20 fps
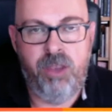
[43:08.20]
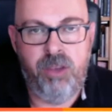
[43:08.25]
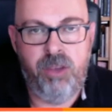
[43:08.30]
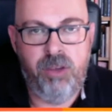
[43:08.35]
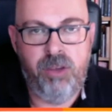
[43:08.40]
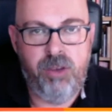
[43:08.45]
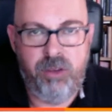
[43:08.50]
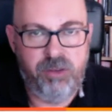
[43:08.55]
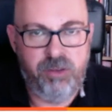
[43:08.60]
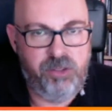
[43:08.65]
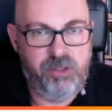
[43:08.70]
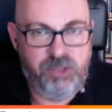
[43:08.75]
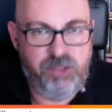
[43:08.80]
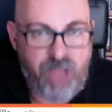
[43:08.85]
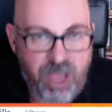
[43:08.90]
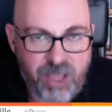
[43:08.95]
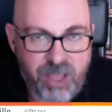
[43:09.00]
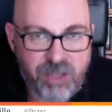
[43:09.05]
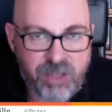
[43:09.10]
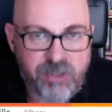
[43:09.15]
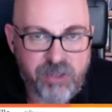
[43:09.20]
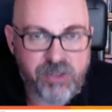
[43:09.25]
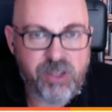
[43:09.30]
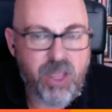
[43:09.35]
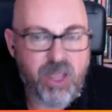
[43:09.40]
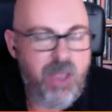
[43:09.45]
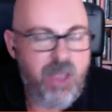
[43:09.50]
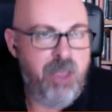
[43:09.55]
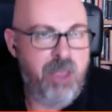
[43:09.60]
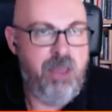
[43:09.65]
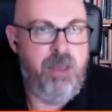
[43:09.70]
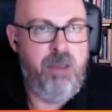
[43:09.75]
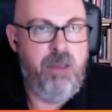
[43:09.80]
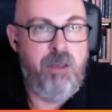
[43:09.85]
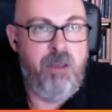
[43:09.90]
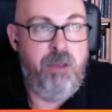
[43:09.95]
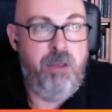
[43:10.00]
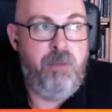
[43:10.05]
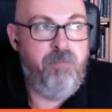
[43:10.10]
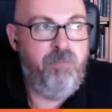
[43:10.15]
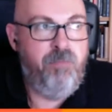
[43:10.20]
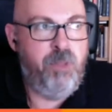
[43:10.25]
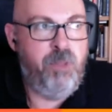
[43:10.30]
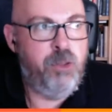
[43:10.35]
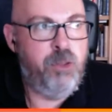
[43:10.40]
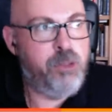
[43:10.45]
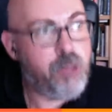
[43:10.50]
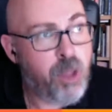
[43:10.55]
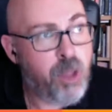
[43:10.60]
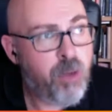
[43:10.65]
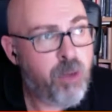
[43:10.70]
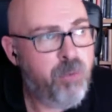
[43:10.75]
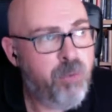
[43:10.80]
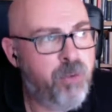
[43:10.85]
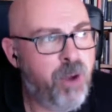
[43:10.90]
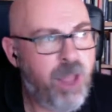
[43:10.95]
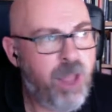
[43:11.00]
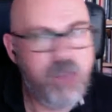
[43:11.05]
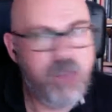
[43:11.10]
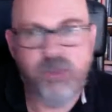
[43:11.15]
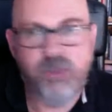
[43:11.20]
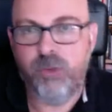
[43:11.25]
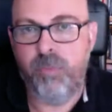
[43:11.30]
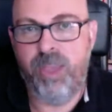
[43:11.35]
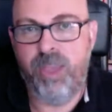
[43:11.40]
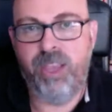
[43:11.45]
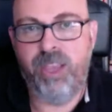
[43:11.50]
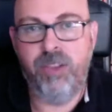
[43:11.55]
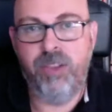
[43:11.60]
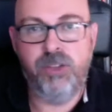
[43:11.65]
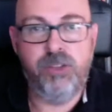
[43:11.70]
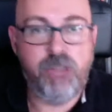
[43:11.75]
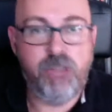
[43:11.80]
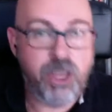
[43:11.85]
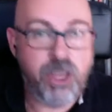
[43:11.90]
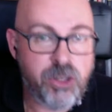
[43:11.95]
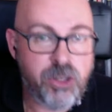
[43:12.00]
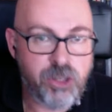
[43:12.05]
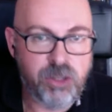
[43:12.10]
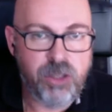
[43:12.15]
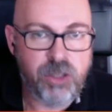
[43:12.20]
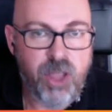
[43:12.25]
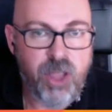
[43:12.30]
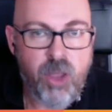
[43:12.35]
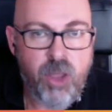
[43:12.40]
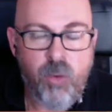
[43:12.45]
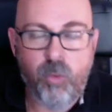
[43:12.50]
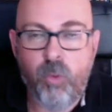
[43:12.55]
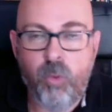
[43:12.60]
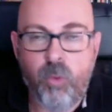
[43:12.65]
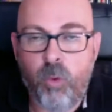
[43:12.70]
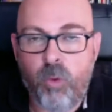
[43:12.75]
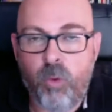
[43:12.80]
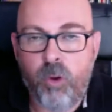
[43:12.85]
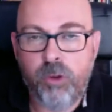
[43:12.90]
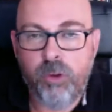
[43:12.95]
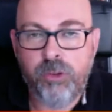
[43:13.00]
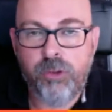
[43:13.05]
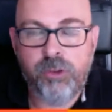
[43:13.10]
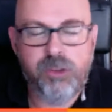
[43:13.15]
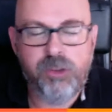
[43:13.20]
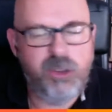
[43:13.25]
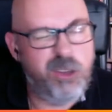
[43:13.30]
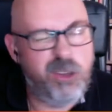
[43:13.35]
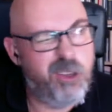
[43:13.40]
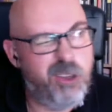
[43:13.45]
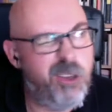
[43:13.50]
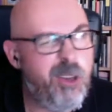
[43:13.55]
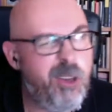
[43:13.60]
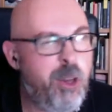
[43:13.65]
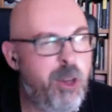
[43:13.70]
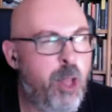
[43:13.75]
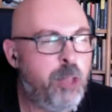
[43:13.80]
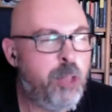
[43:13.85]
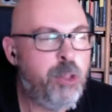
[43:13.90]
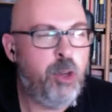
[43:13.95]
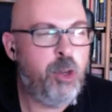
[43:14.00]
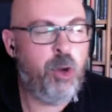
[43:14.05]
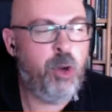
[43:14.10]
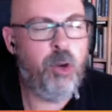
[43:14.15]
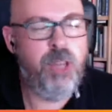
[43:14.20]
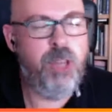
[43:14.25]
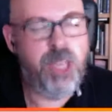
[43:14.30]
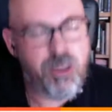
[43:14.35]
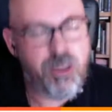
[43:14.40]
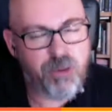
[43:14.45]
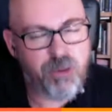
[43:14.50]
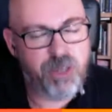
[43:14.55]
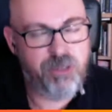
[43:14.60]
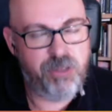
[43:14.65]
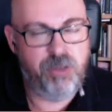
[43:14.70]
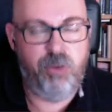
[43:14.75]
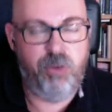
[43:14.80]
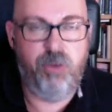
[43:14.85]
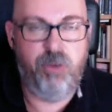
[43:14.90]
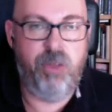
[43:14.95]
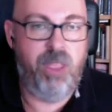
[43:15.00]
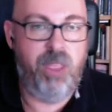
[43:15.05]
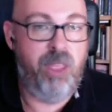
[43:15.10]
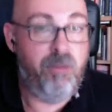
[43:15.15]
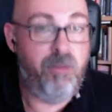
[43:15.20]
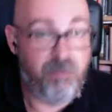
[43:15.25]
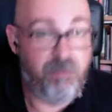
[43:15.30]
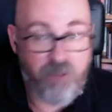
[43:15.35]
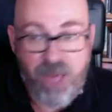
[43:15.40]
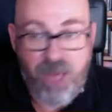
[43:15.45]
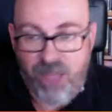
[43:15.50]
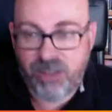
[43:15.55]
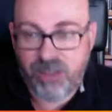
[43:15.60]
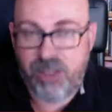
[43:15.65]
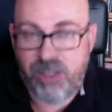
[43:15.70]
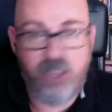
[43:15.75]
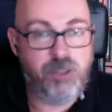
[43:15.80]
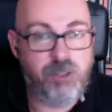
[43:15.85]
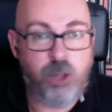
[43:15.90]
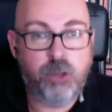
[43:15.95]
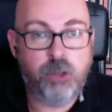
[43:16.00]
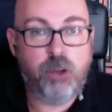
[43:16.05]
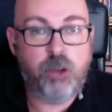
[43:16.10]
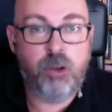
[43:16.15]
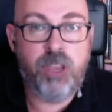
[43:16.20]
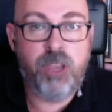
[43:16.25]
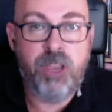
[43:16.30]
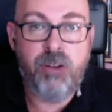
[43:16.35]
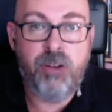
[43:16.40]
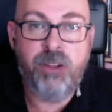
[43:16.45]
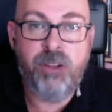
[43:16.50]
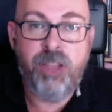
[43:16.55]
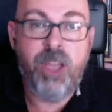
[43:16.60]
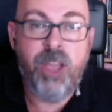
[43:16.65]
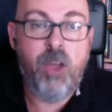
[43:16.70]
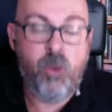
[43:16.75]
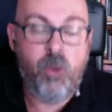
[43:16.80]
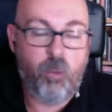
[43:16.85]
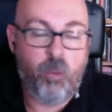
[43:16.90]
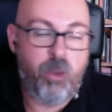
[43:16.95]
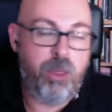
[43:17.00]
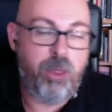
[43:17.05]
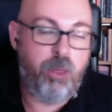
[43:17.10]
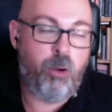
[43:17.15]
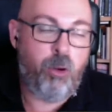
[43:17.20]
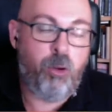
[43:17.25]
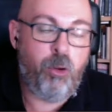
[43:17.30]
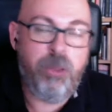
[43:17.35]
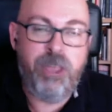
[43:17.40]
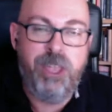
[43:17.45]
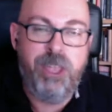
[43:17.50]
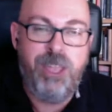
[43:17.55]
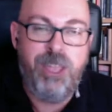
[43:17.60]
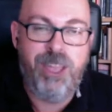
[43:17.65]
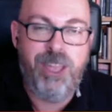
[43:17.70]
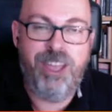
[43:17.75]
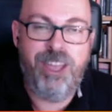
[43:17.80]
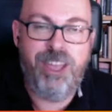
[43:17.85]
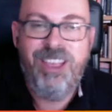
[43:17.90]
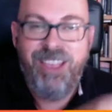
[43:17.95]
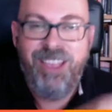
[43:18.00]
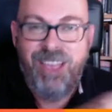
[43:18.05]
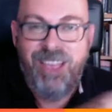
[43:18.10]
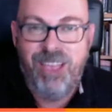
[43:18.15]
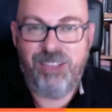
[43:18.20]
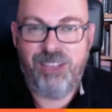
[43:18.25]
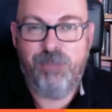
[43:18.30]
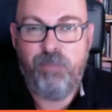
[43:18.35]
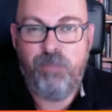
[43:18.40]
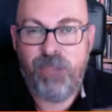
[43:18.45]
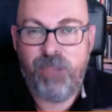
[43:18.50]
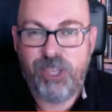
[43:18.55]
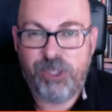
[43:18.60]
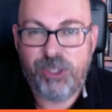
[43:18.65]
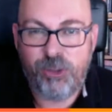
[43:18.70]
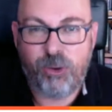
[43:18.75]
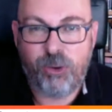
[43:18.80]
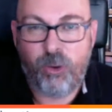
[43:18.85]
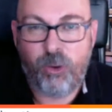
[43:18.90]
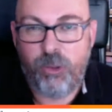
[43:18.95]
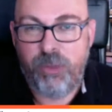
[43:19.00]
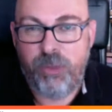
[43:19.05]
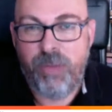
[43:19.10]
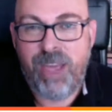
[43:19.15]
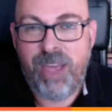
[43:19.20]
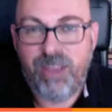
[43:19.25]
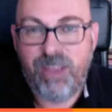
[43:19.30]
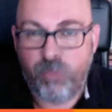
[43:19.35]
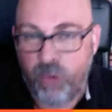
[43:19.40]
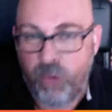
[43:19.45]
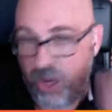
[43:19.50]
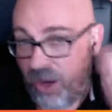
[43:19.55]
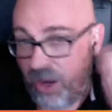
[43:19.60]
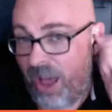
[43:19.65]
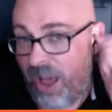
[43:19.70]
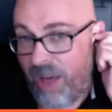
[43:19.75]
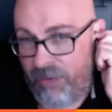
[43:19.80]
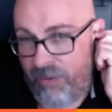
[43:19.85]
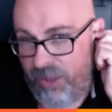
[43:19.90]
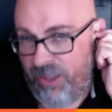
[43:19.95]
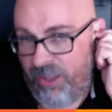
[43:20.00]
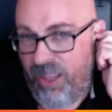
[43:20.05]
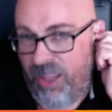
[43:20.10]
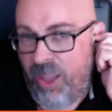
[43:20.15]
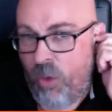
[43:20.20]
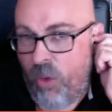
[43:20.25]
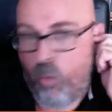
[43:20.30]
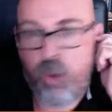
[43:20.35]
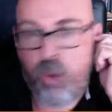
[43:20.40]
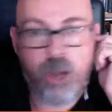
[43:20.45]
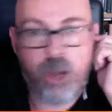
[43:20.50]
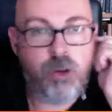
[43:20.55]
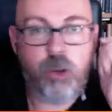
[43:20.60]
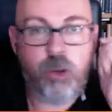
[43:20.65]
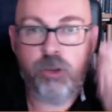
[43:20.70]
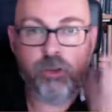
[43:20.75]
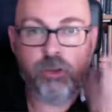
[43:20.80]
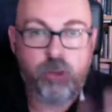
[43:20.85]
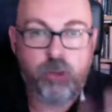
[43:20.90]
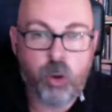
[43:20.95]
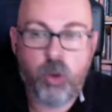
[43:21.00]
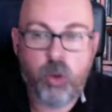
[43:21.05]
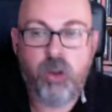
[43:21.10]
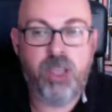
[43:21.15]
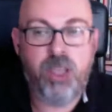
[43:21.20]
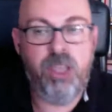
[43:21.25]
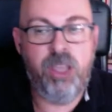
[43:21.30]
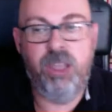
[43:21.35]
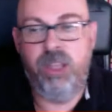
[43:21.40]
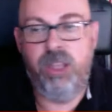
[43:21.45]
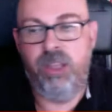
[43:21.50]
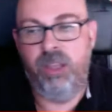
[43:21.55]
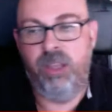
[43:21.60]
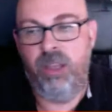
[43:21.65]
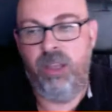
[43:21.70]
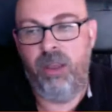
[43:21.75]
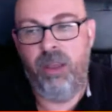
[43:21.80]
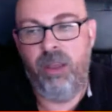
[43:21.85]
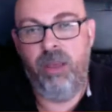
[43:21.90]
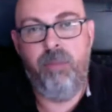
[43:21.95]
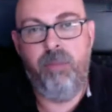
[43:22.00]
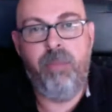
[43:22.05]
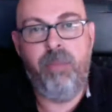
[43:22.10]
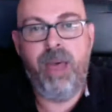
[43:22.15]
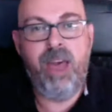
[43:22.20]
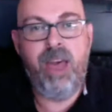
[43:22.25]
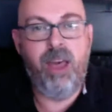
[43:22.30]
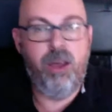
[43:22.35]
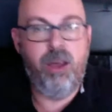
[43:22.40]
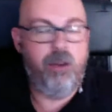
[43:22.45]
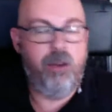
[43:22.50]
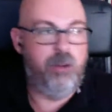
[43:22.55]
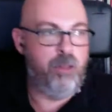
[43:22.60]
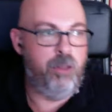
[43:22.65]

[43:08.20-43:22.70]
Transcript: sense. So for us to make a distinction was not coherent. In fact, is not coherent with all the speech or debate we are having. We are not talking about